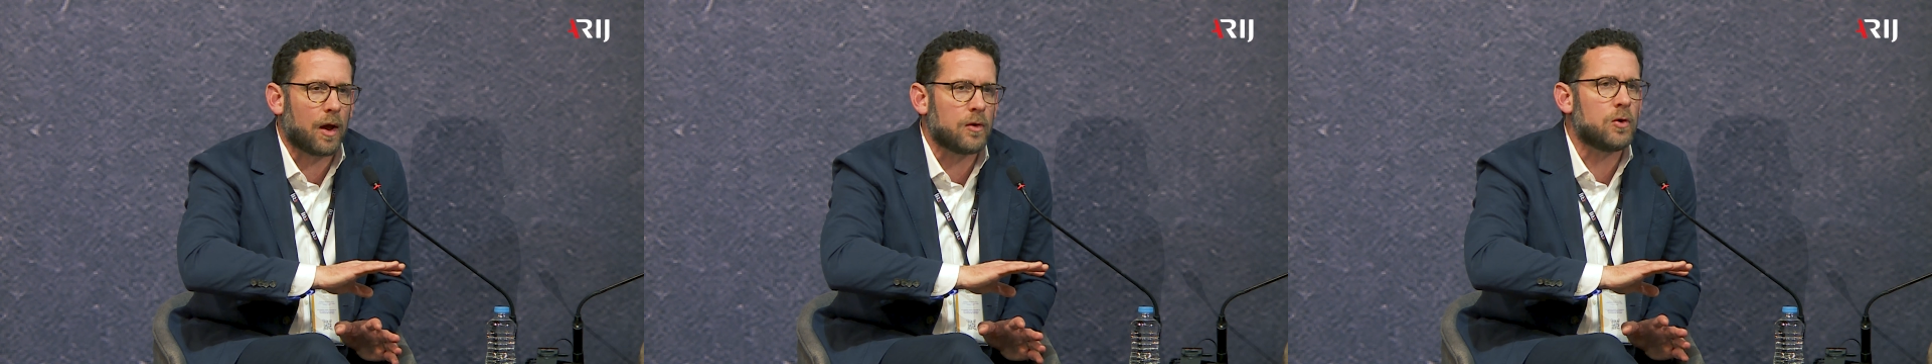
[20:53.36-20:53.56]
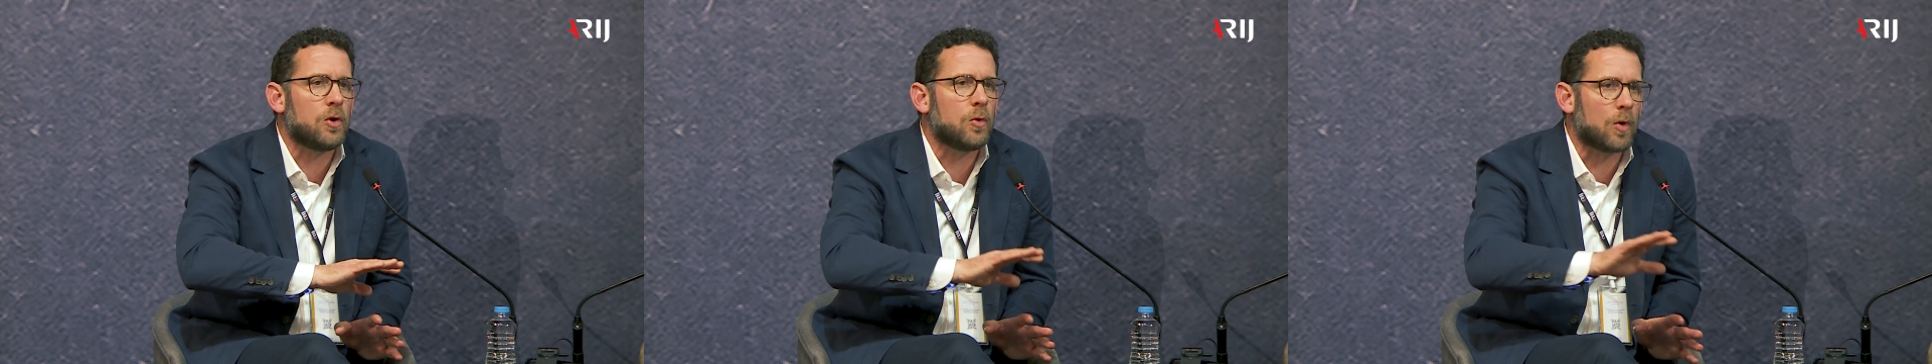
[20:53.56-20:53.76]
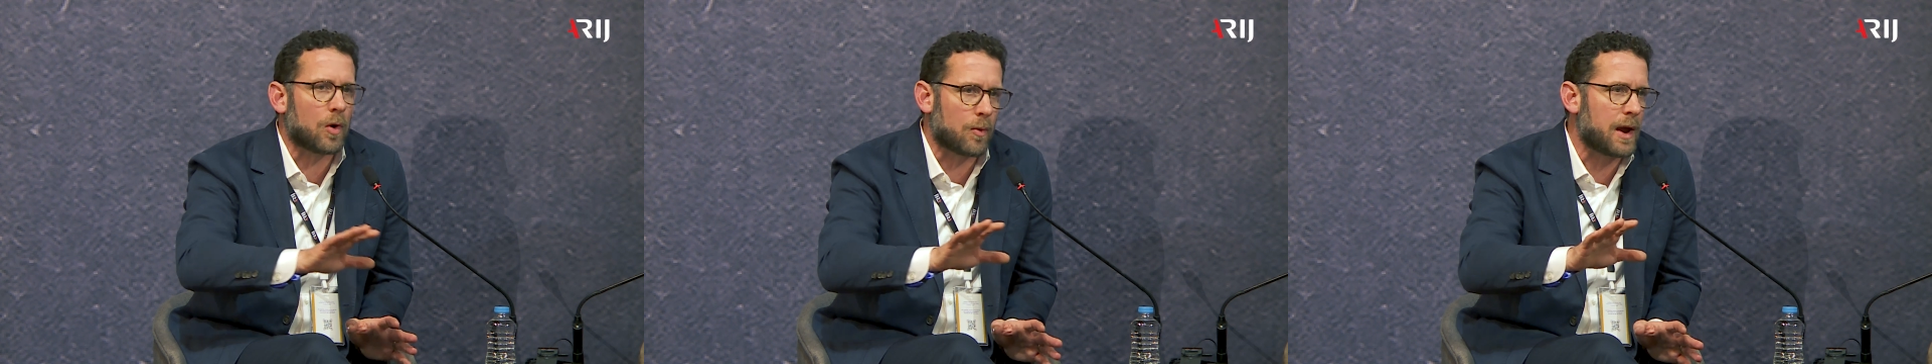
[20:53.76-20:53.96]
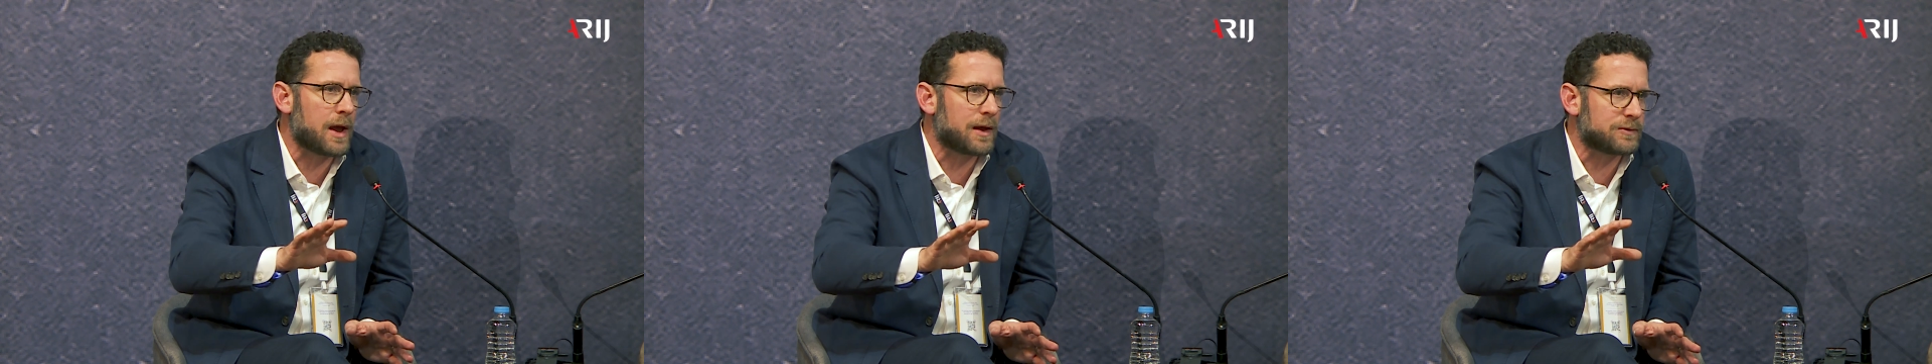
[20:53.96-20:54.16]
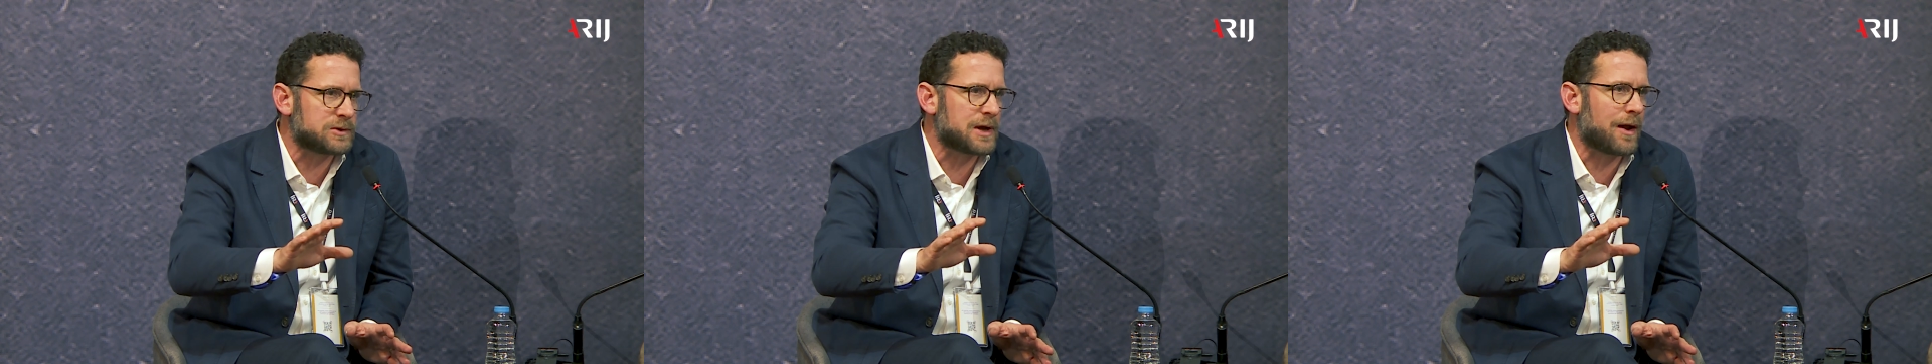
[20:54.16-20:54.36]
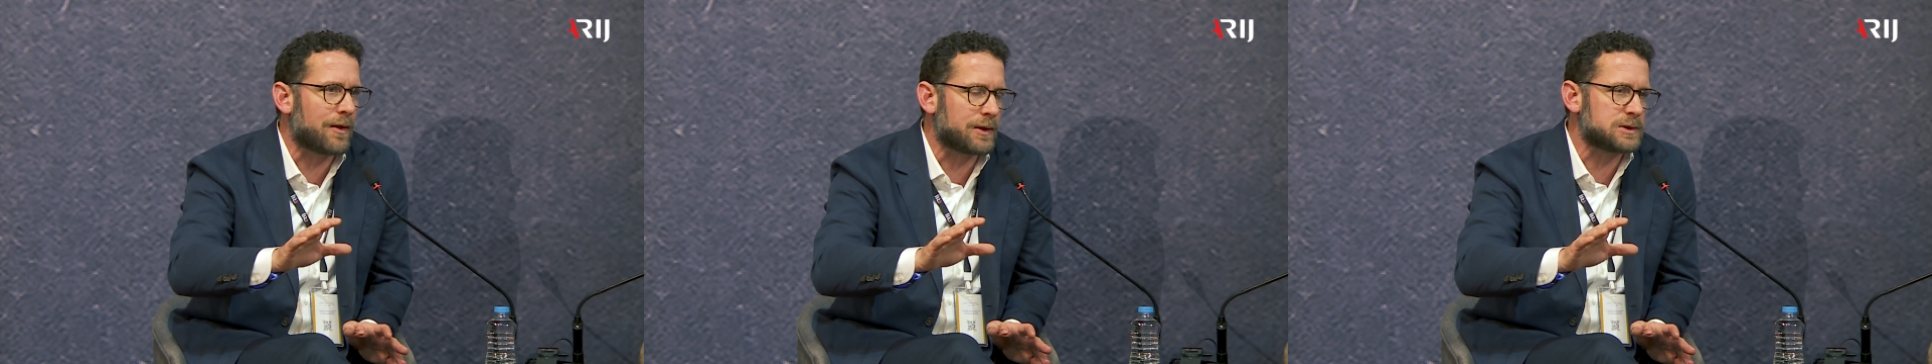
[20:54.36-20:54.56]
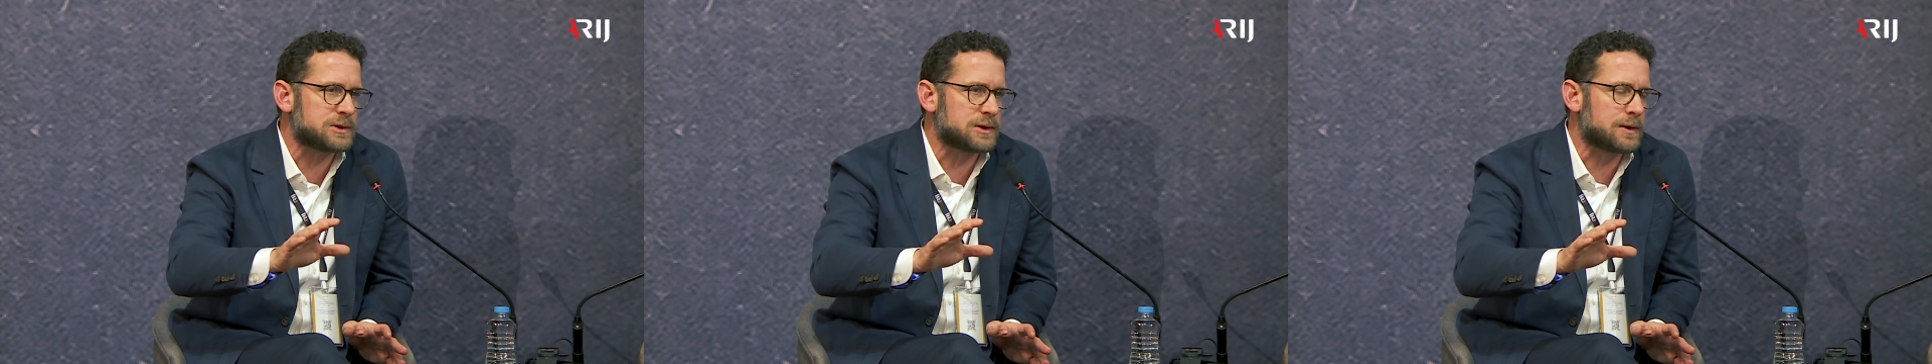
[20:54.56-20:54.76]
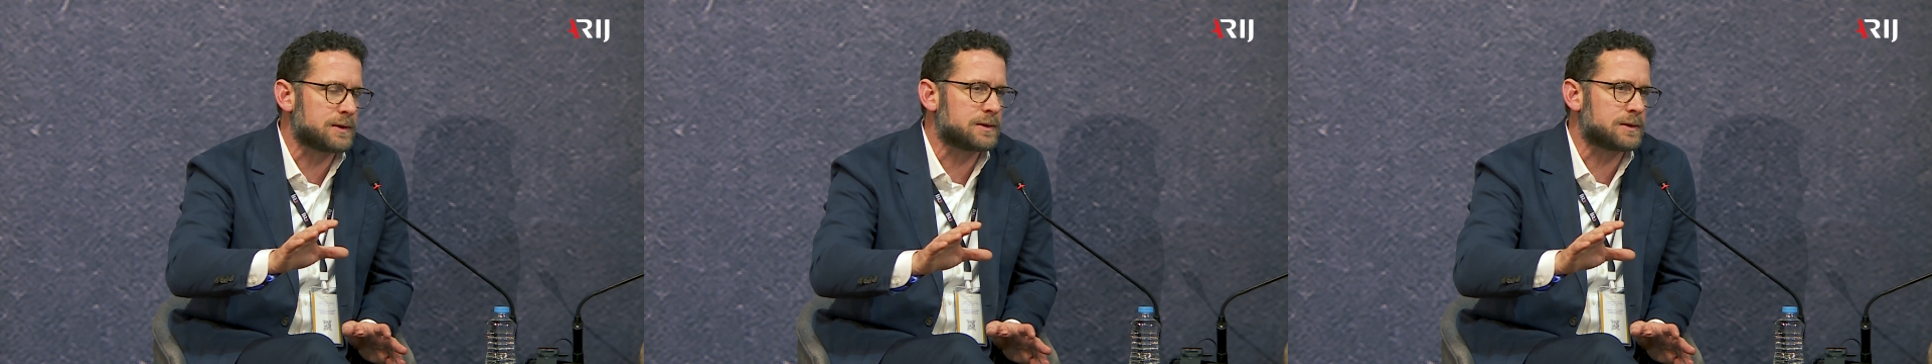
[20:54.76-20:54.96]
new array of
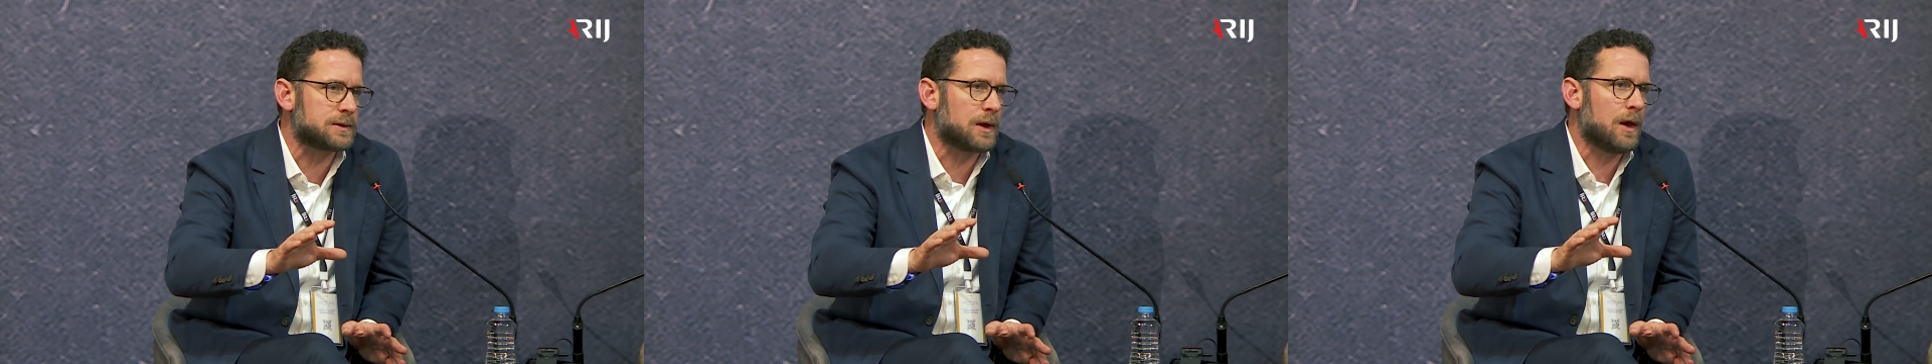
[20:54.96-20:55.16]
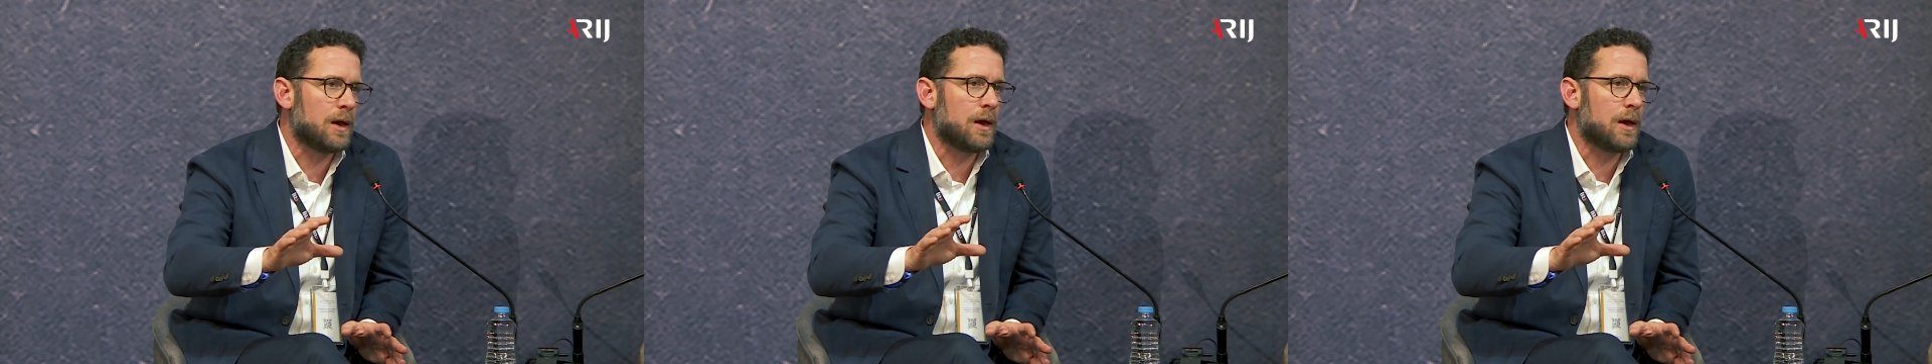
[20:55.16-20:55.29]
challenges